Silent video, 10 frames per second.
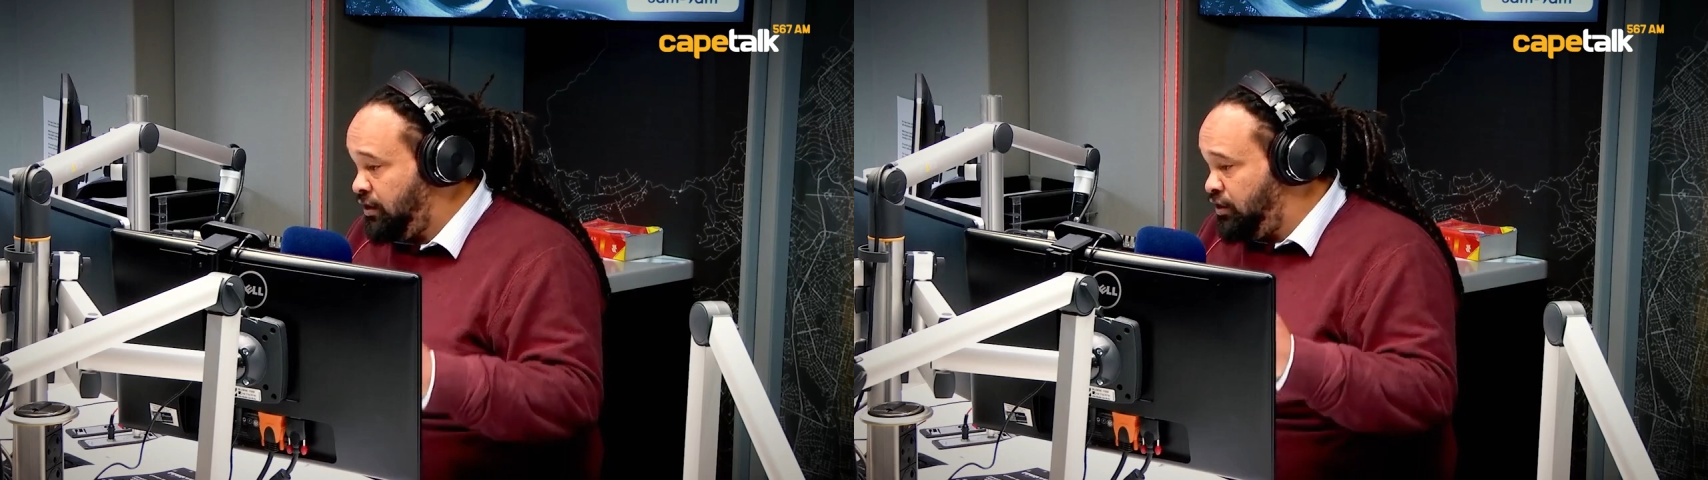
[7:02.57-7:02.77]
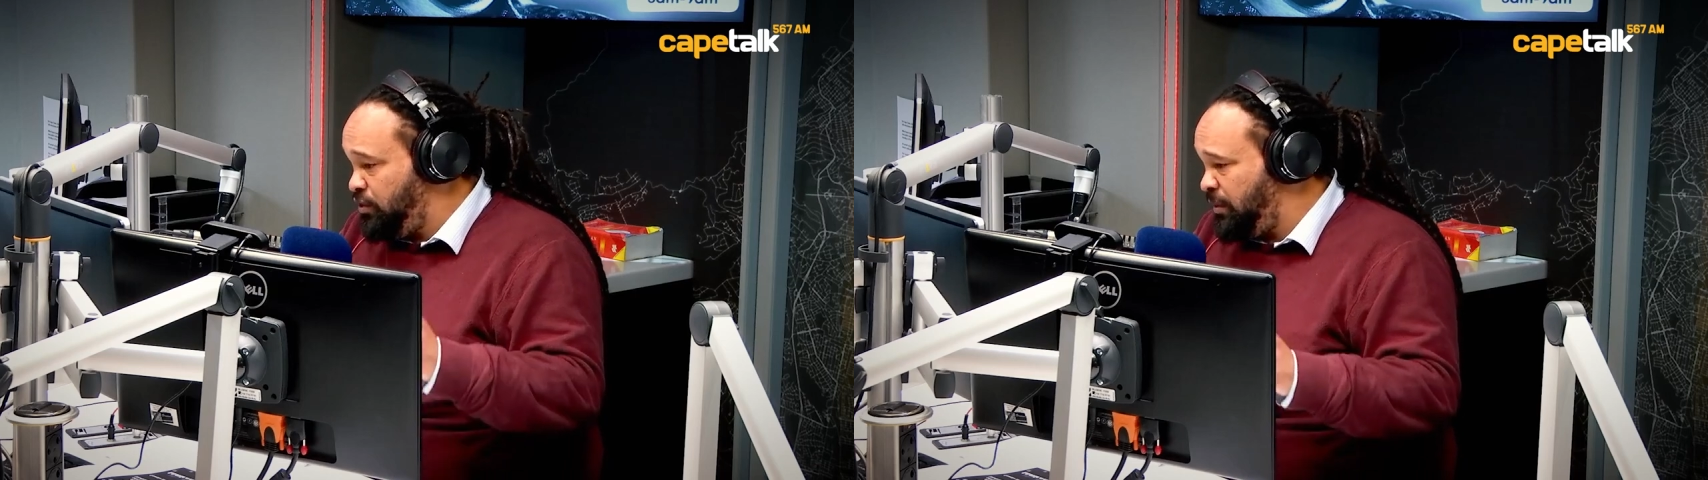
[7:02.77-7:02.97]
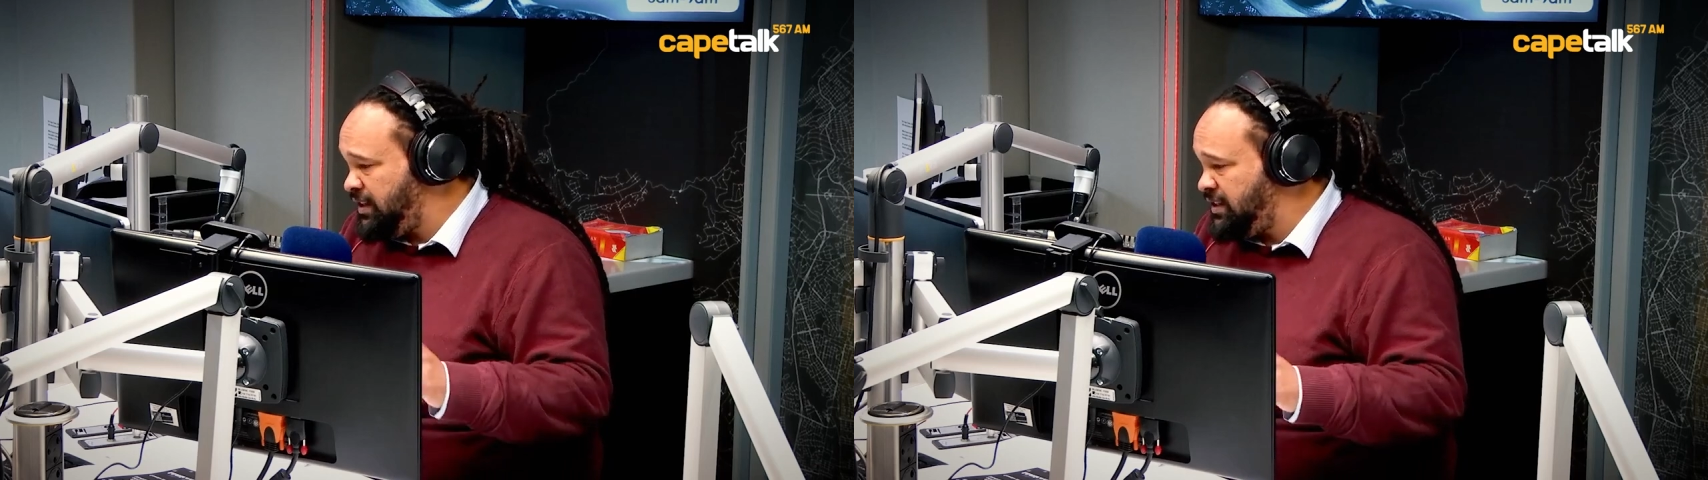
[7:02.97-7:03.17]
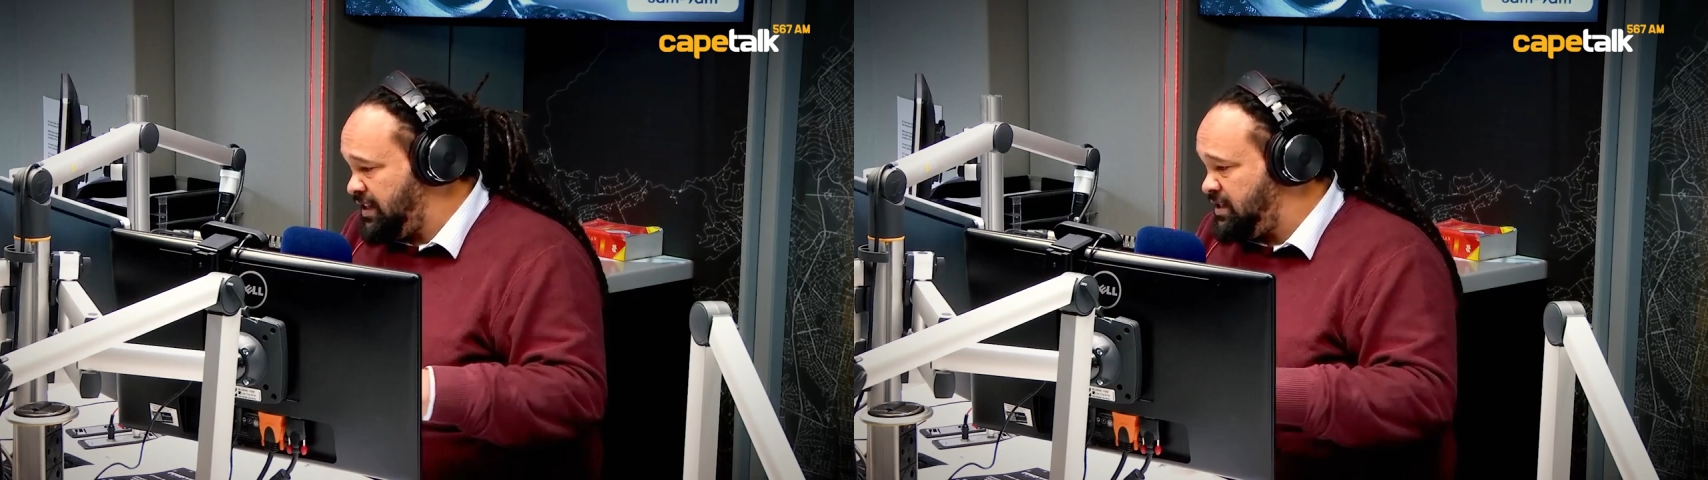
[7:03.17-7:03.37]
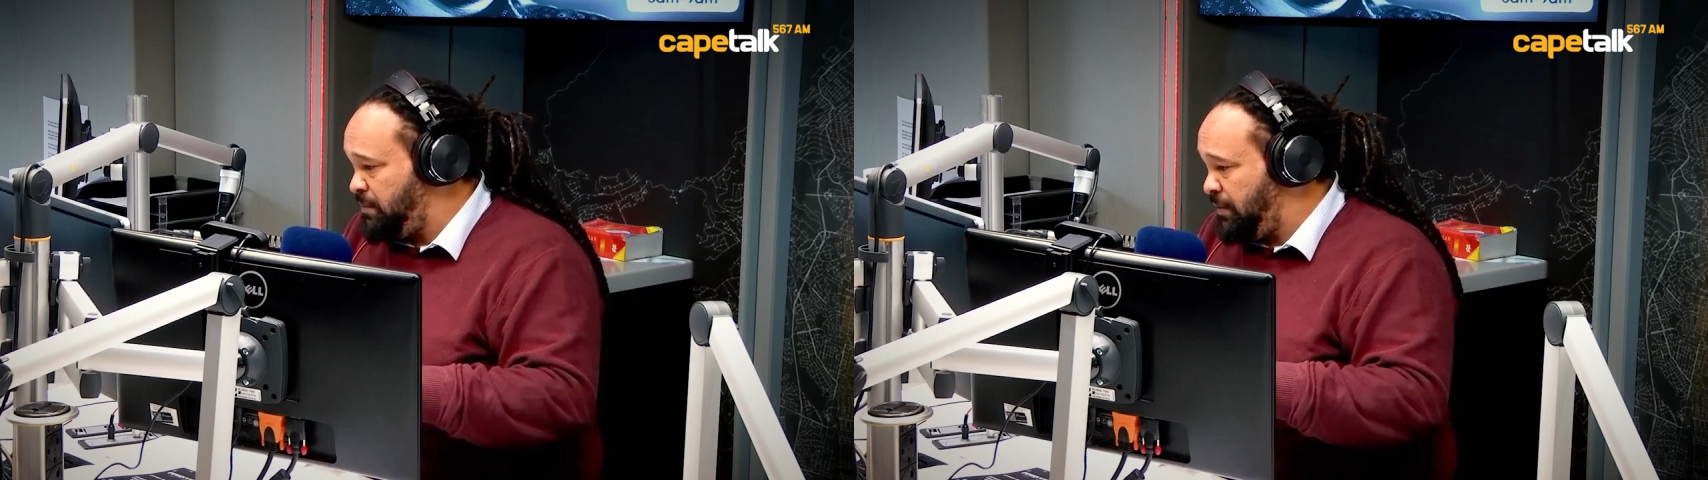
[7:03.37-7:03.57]
you
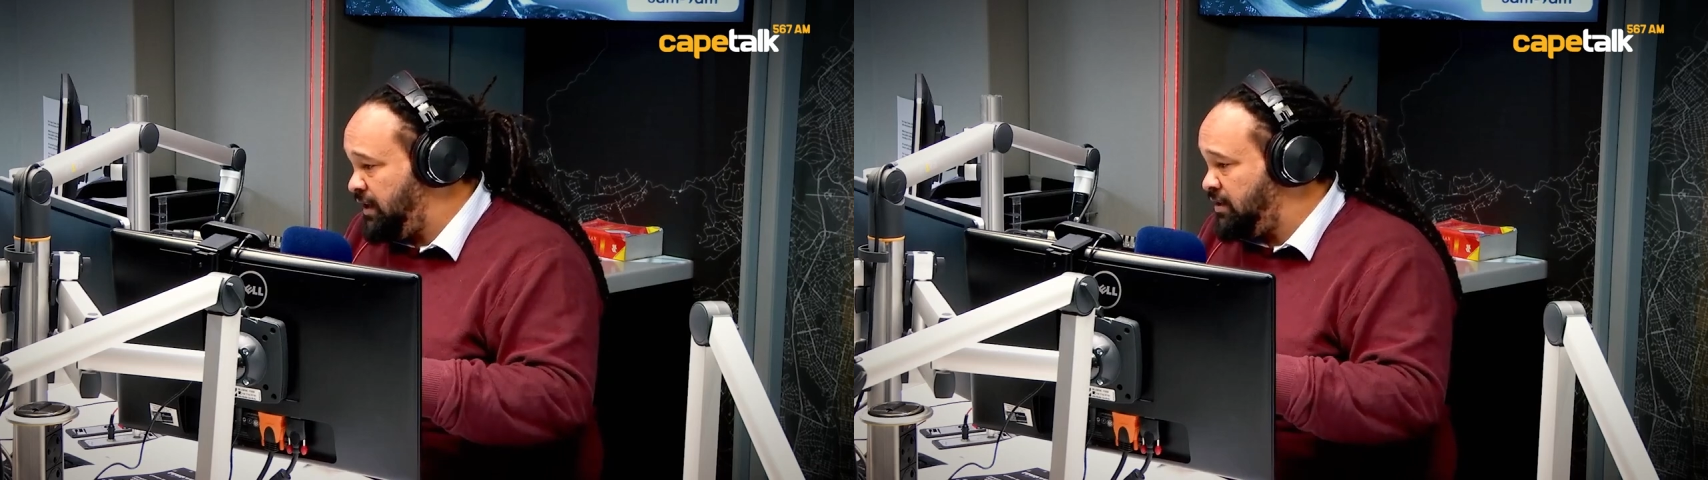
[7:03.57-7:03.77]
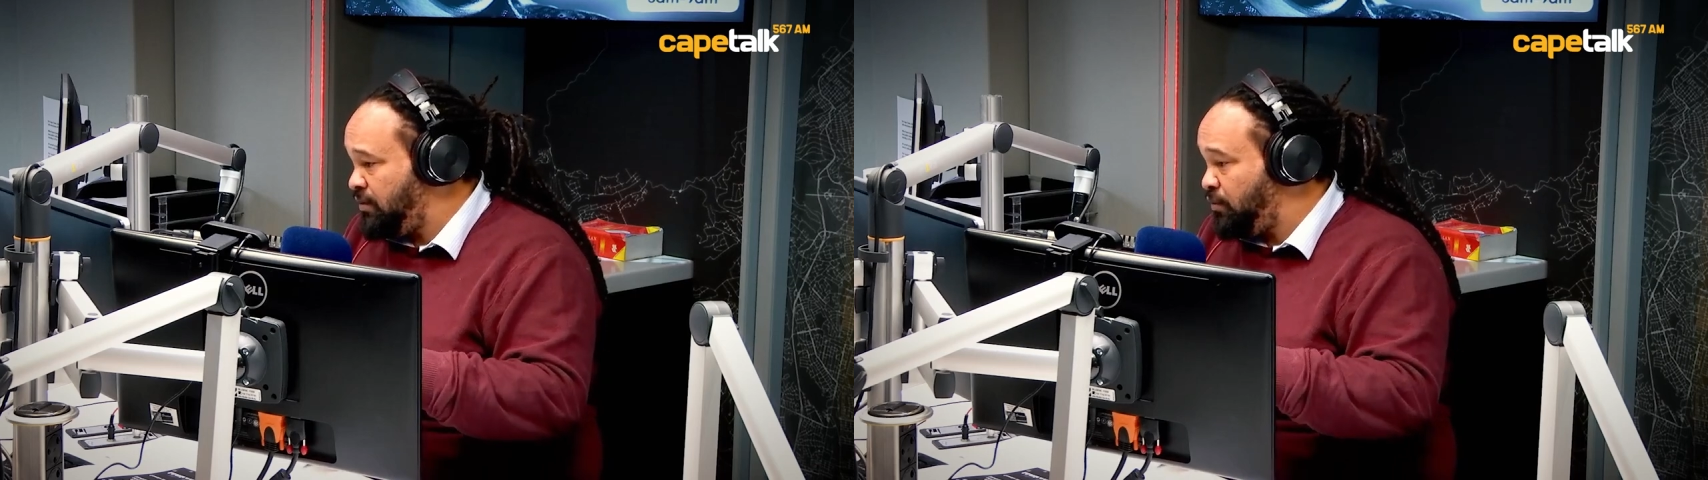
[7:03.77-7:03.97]
anticipate